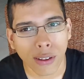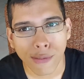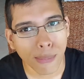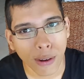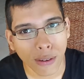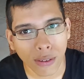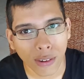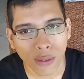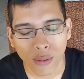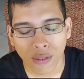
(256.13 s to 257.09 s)
love the bass on
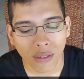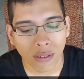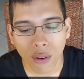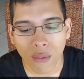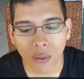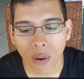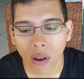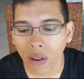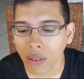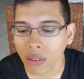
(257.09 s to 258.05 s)
this one overall.